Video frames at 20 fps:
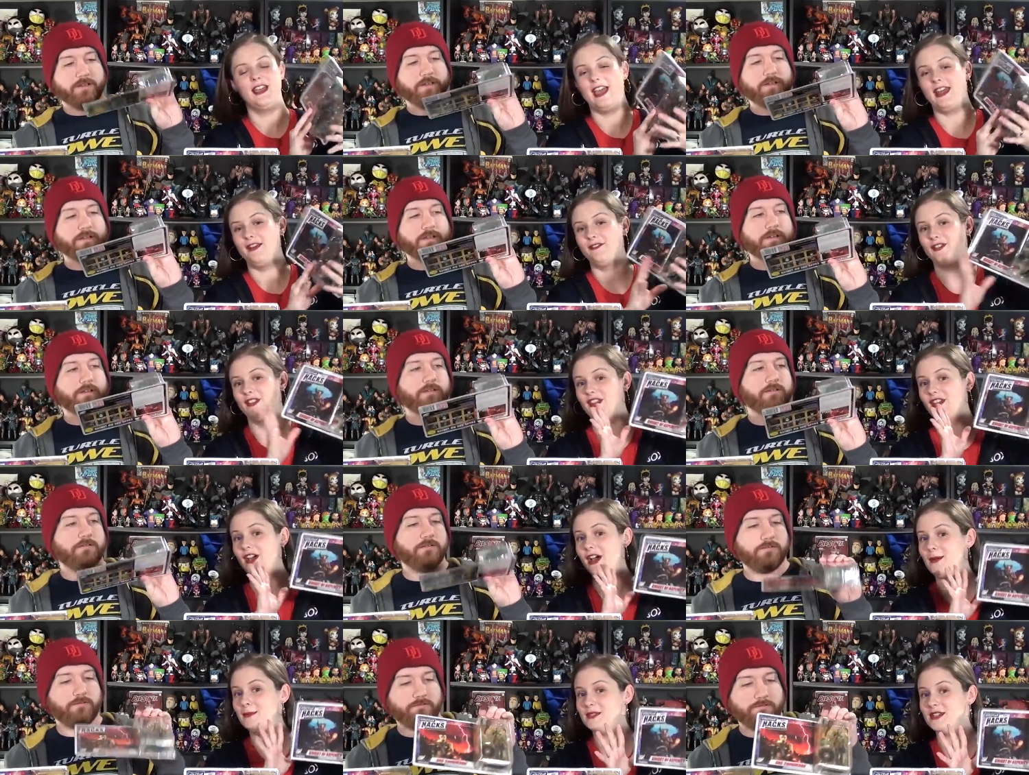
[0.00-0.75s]
Speaker 1: and
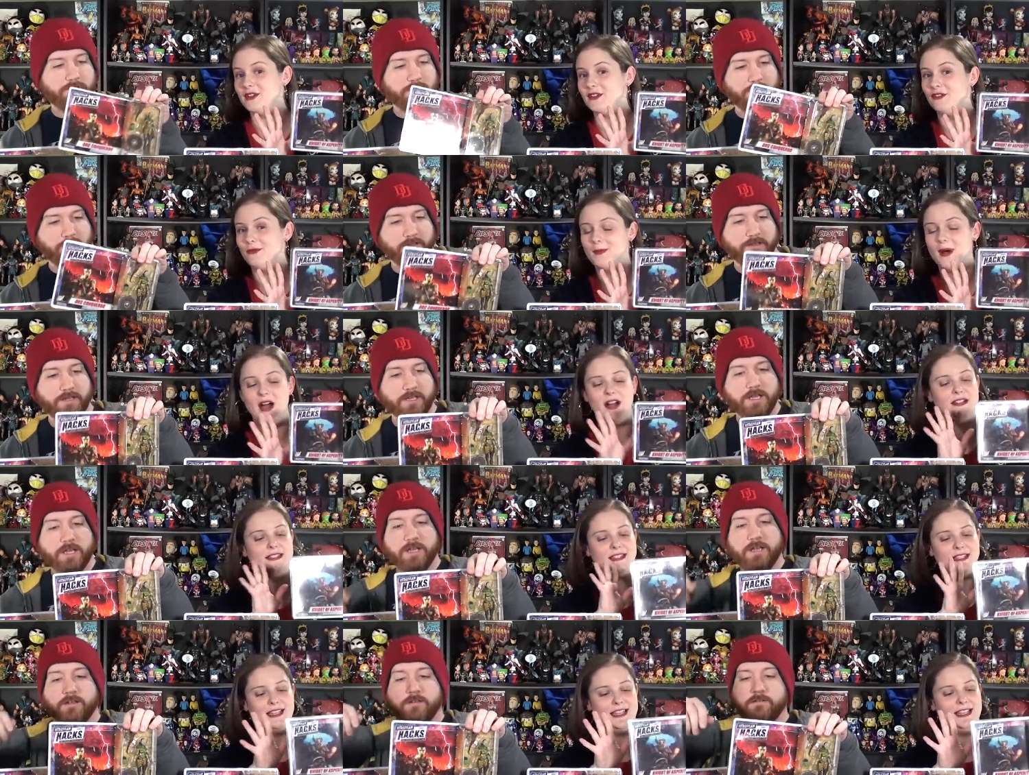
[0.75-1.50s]
everything comes out yeah. of
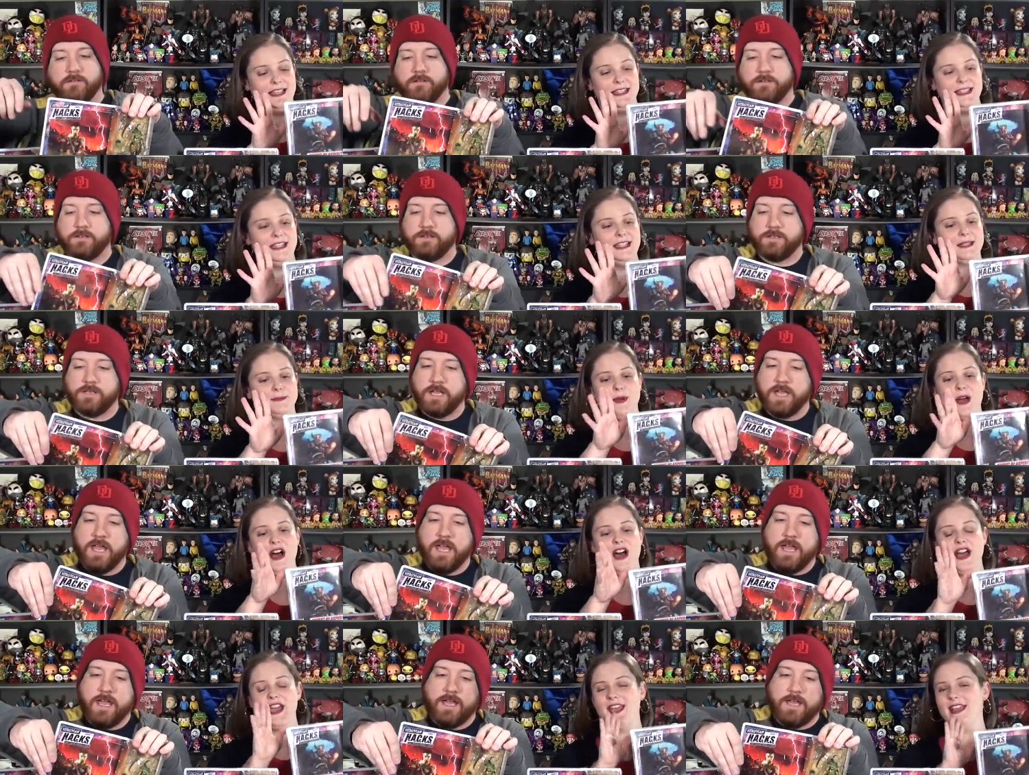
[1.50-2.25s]
box, easy as
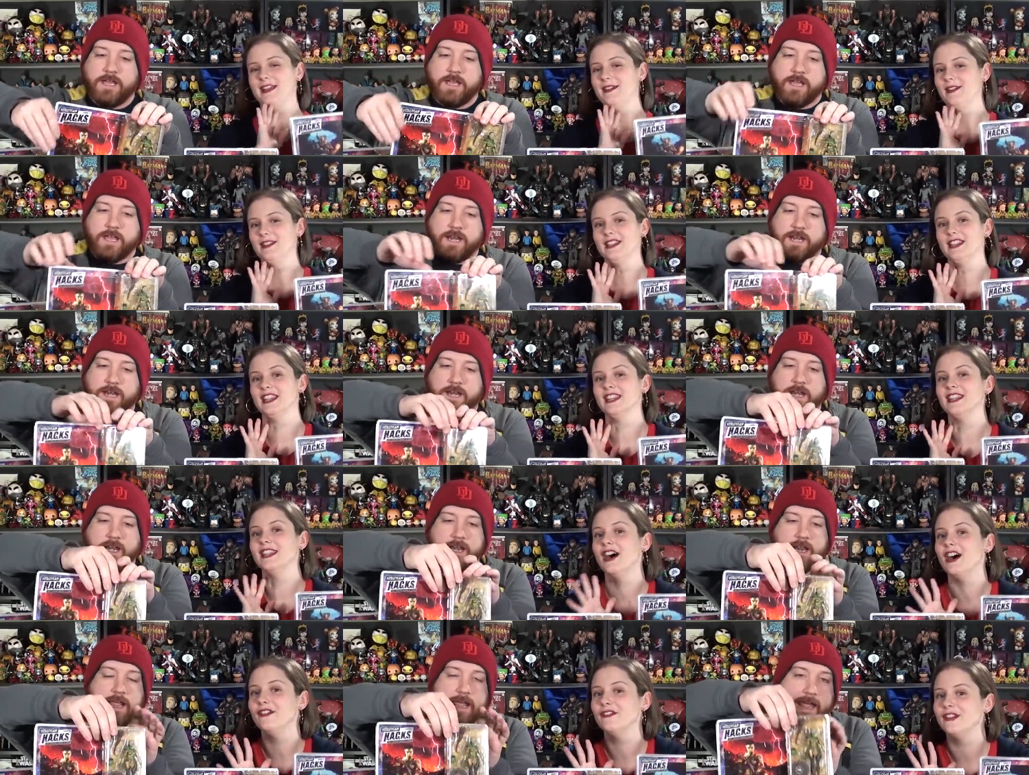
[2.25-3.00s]
pie.
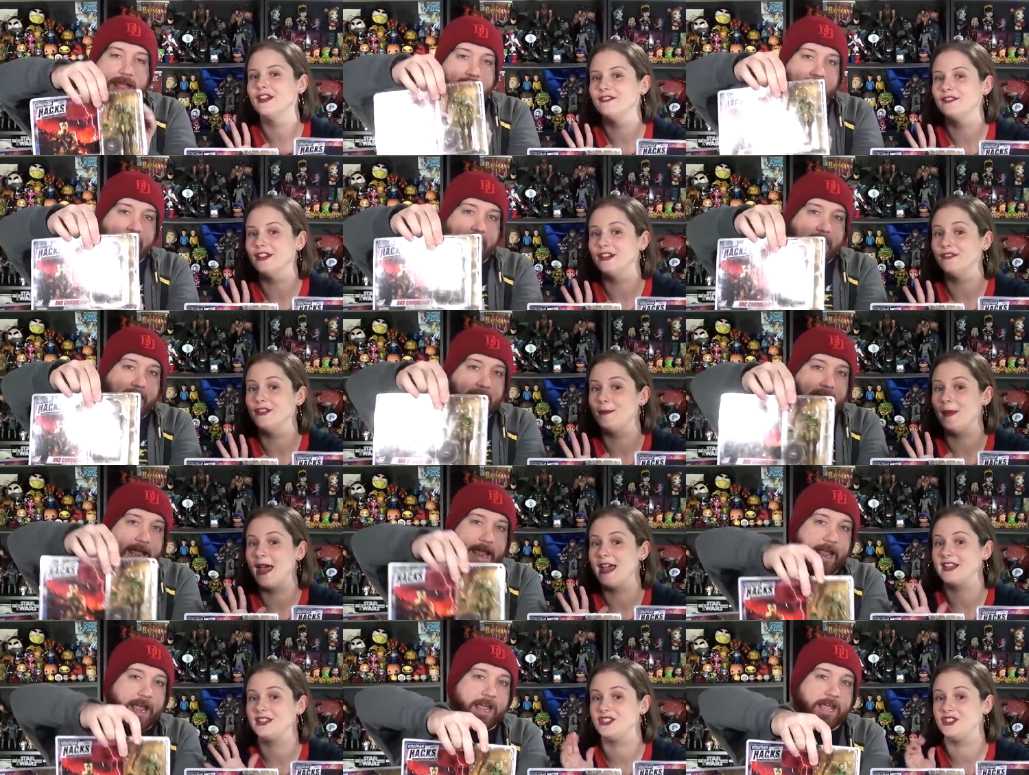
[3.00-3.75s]
Love, love, love the
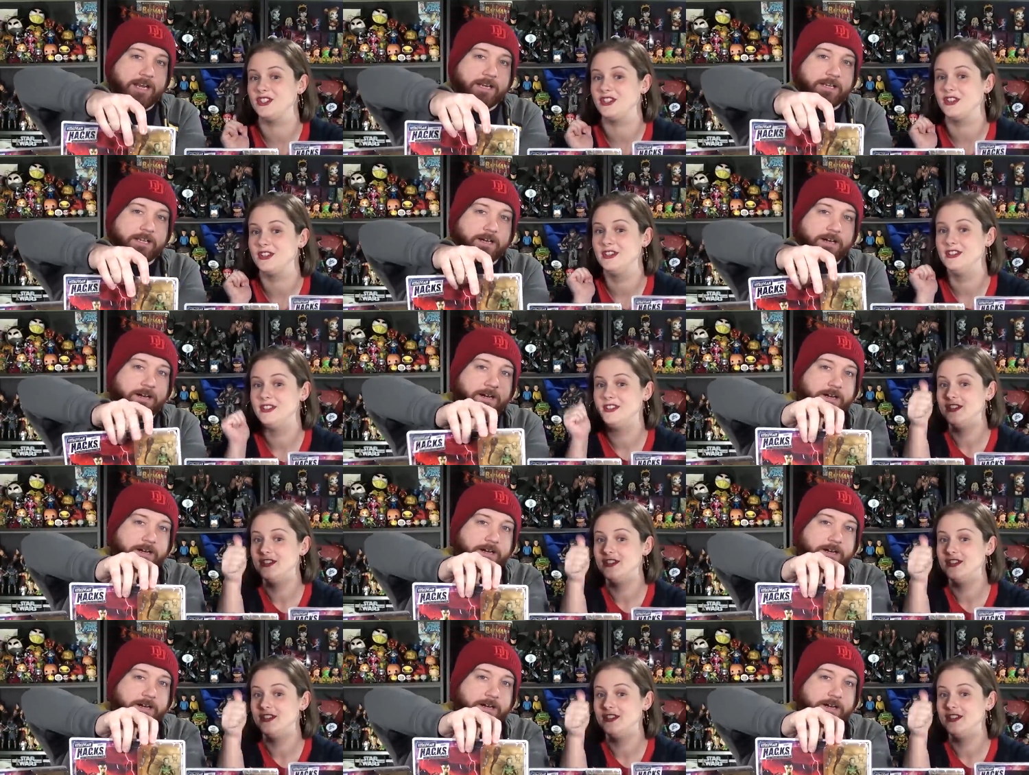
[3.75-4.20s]
packaging. And